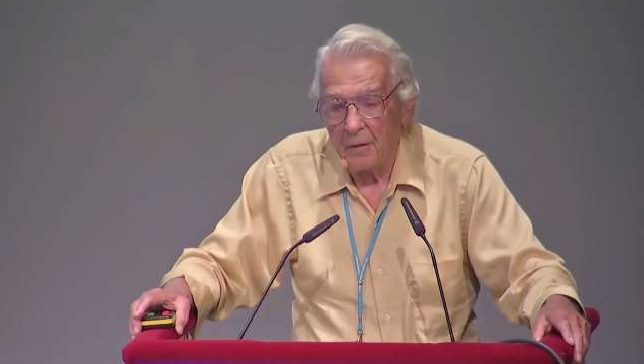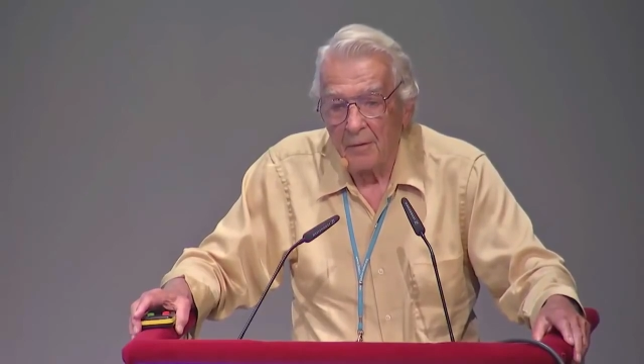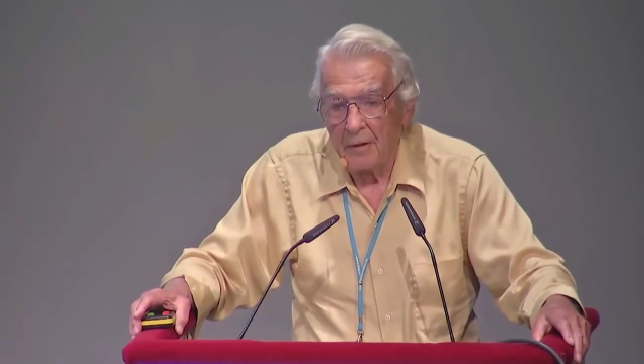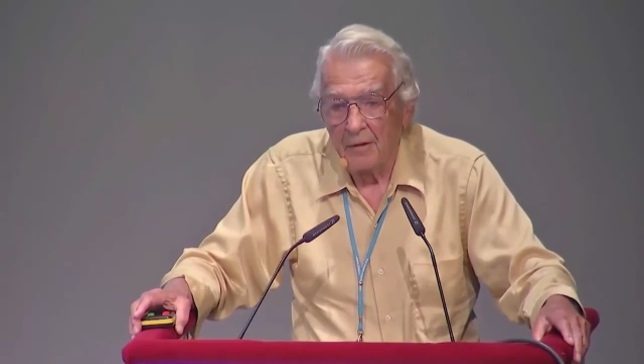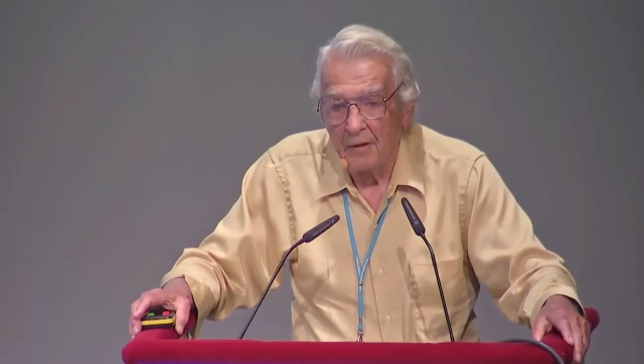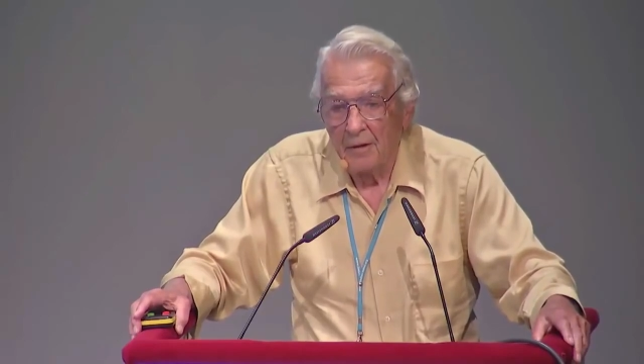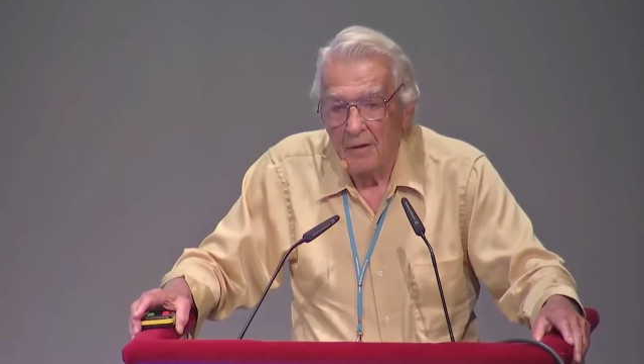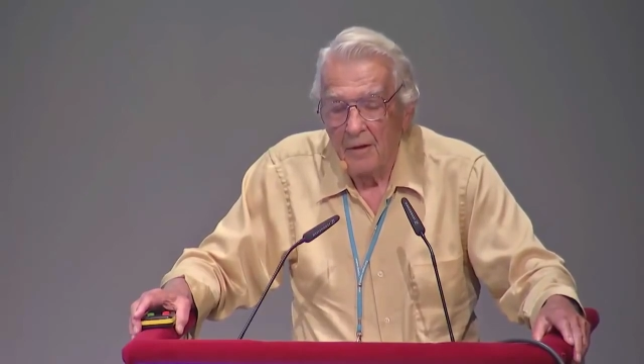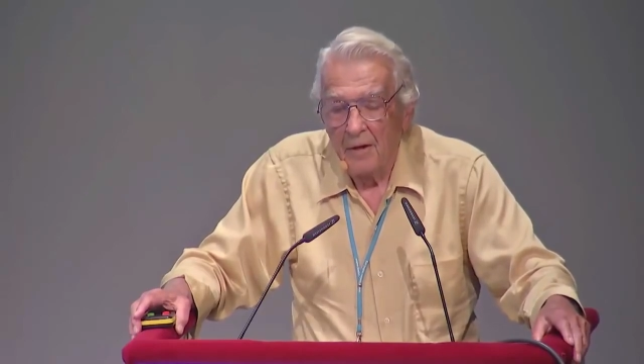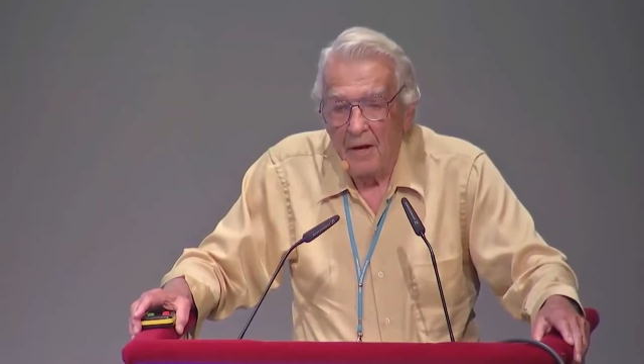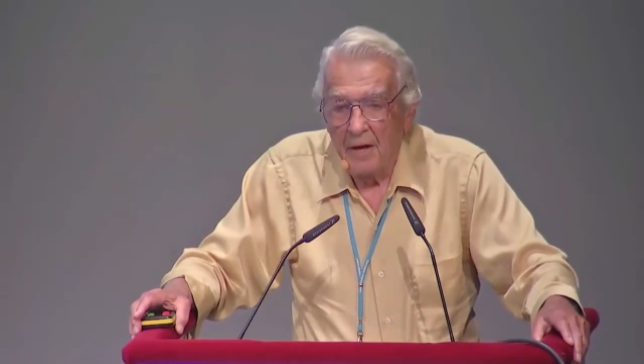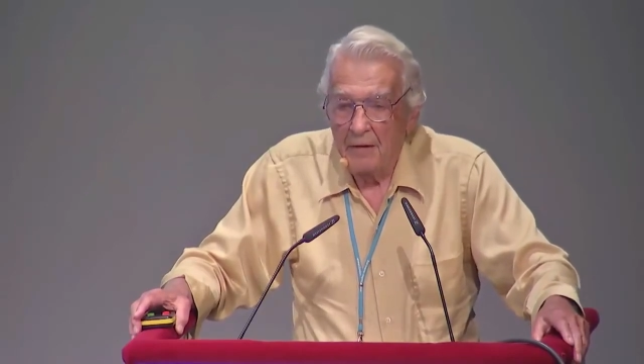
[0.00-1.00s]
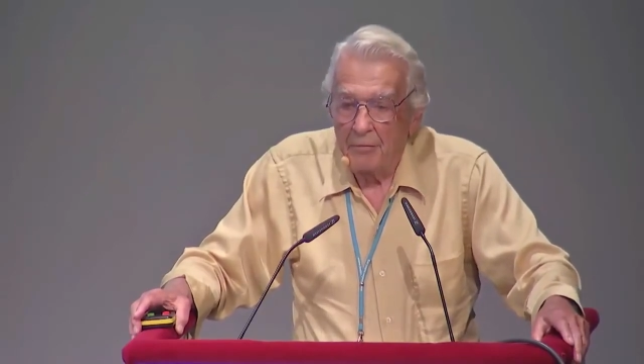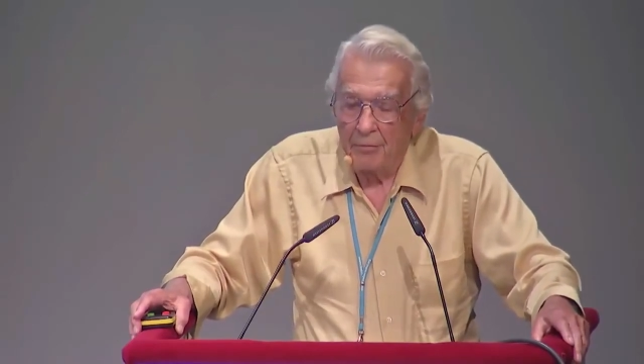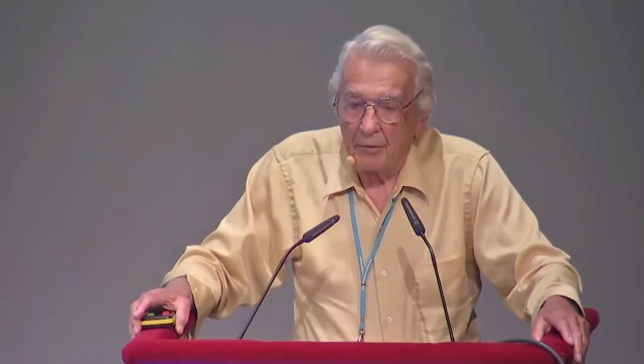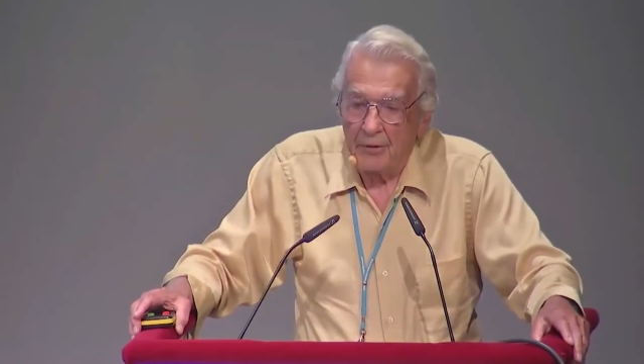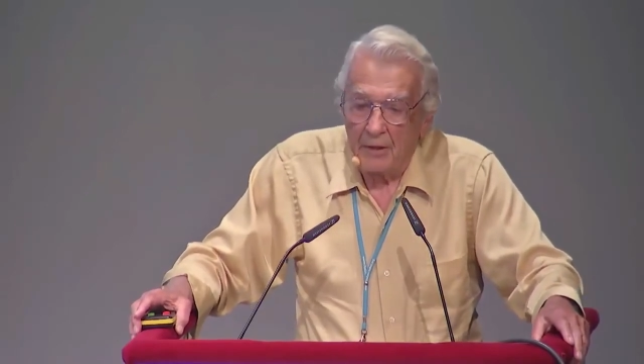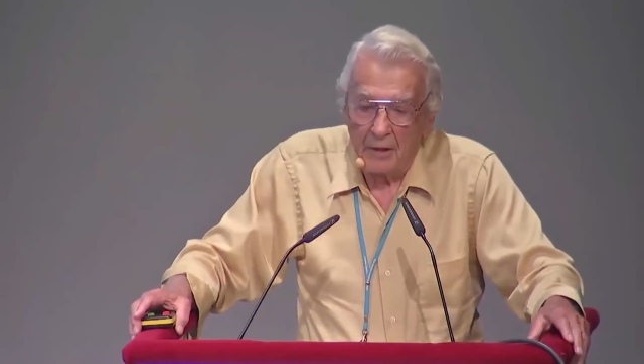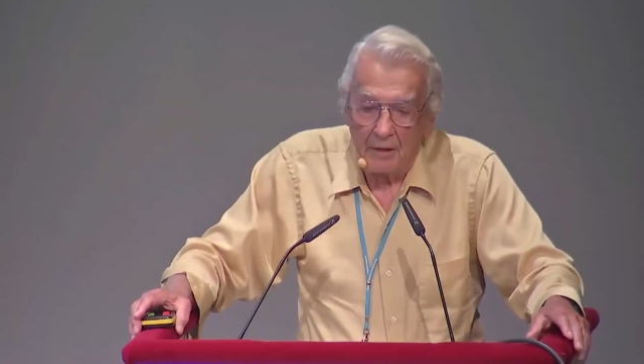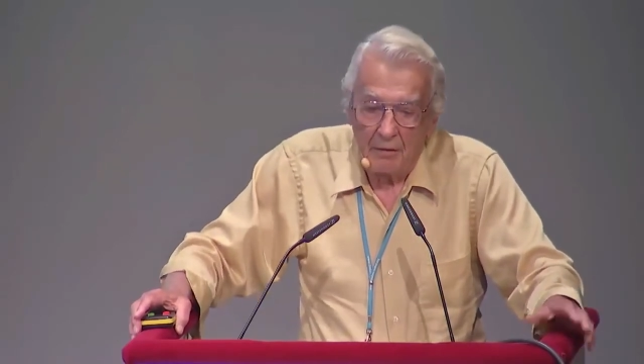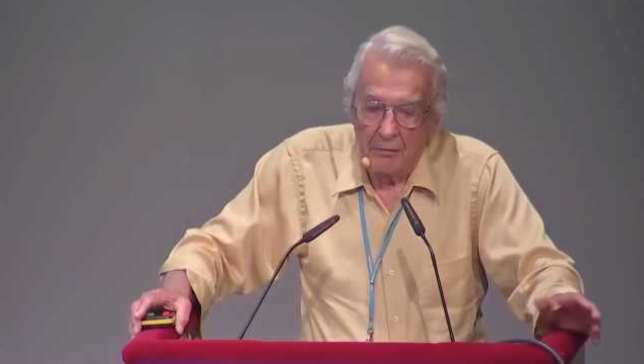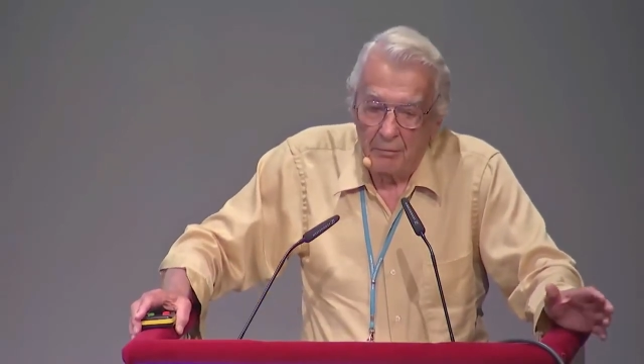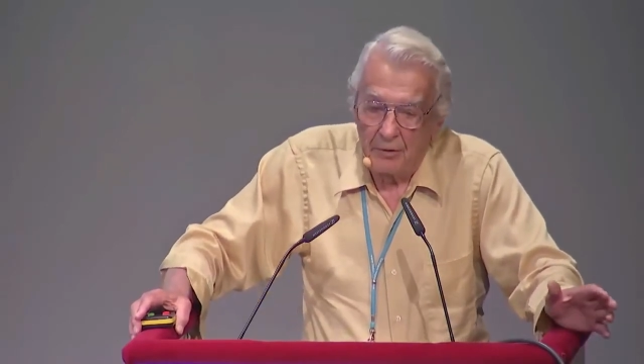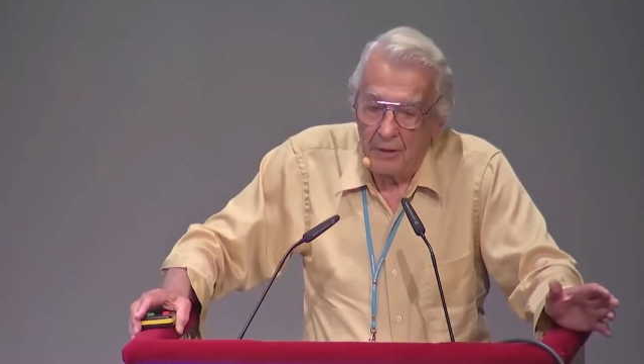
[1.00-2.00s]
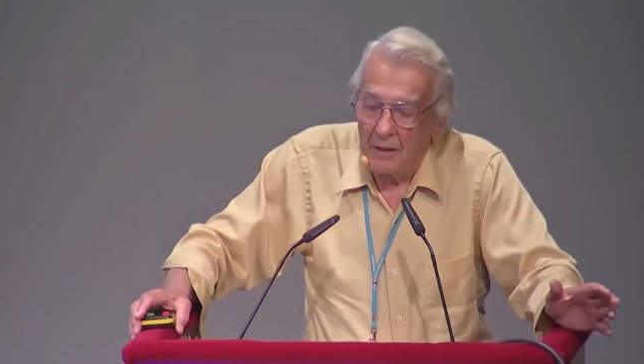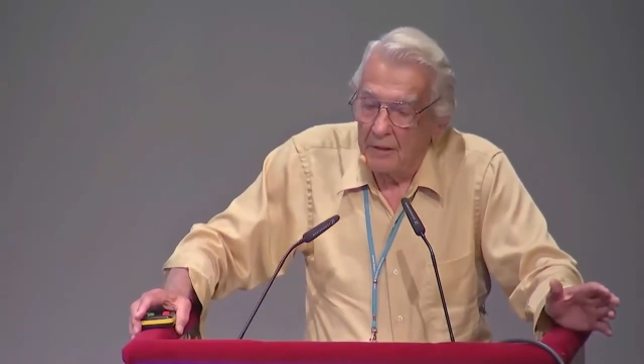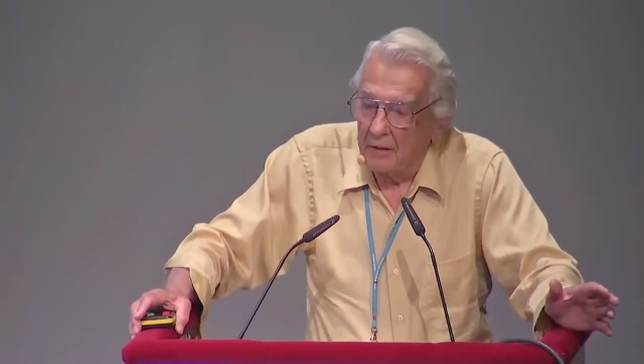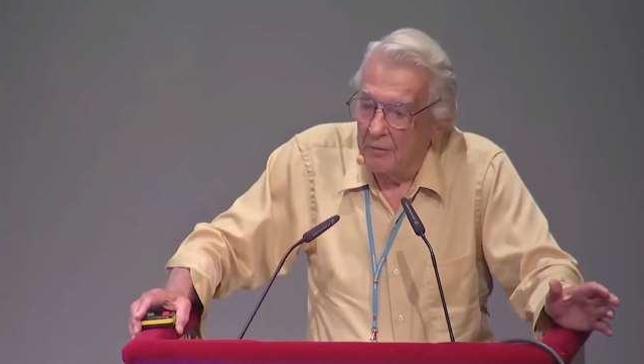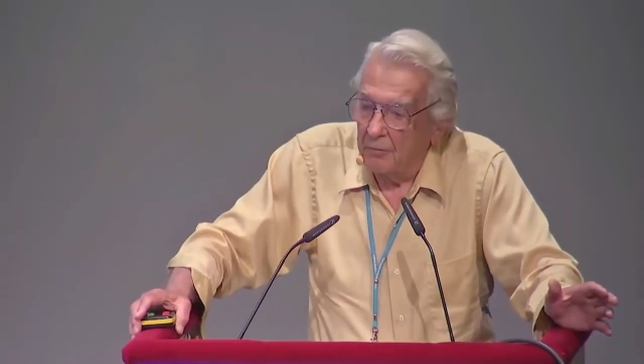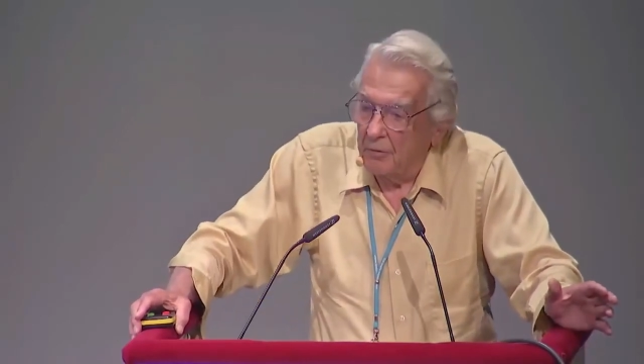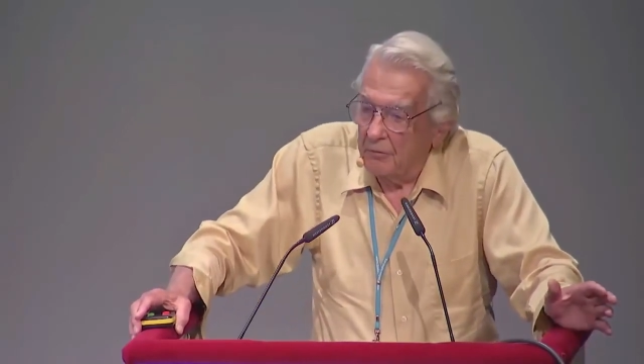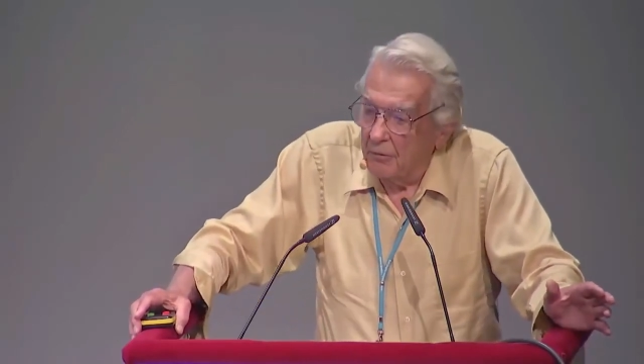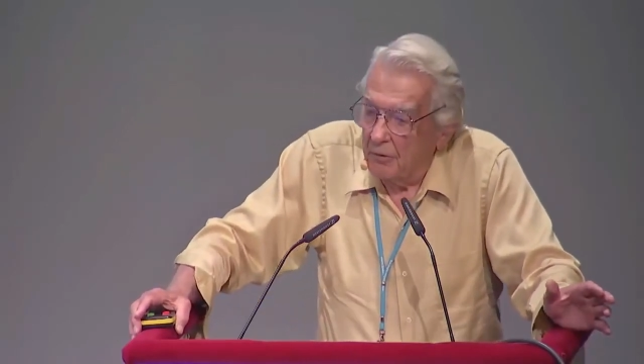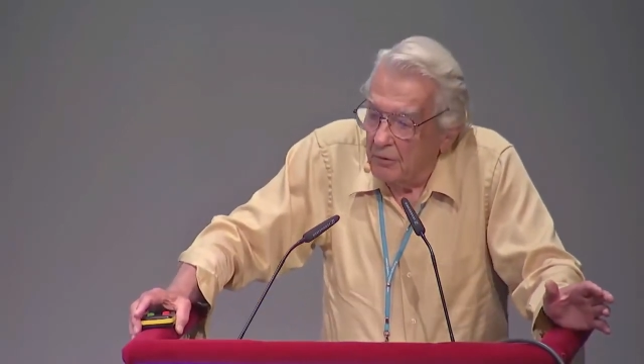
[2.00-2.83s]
I mean, and if you think that